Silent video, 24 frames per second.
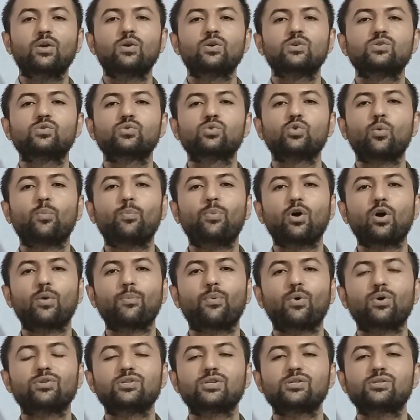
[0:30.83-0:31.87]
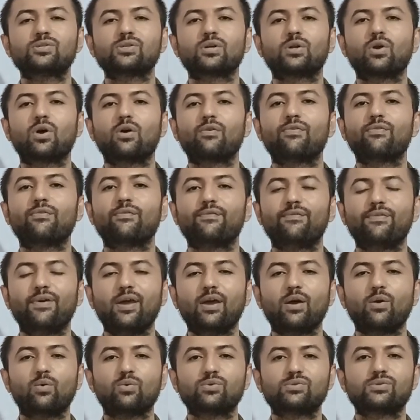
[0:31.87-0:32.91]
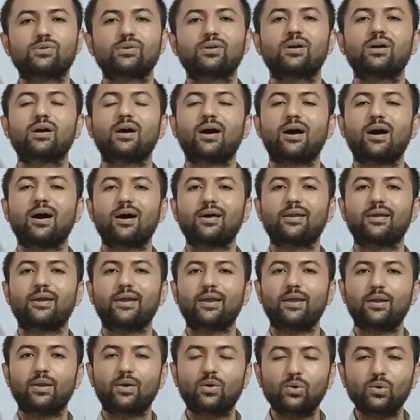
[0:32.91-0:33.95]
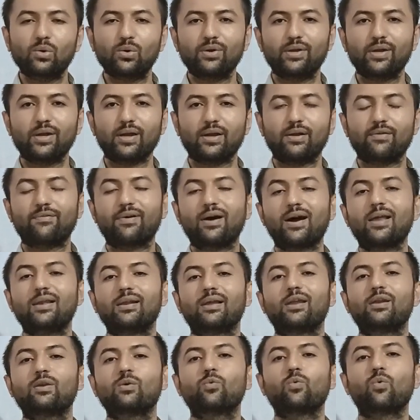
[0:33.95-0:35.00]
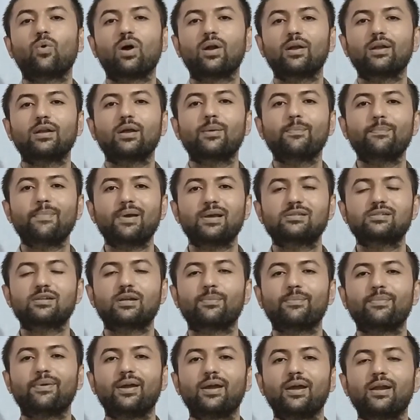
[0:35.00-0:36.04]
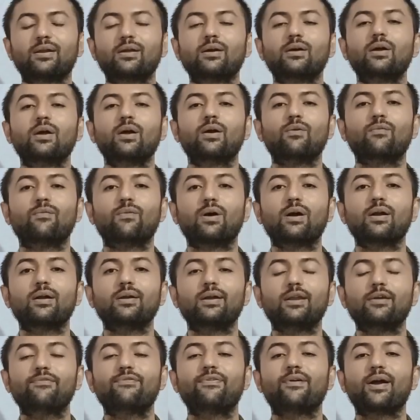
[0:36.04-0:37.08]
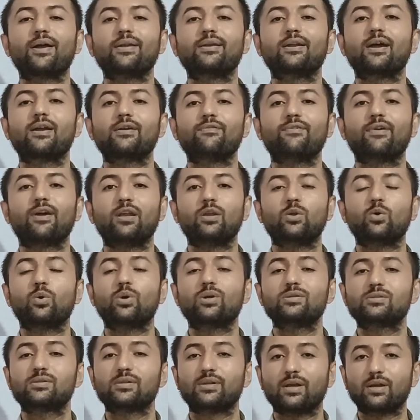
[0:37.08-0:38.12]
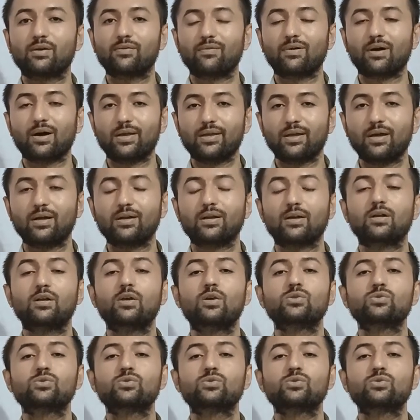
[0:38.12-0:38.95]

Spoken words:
superposition of waves are included, while in quantum measurement, one definite value is required.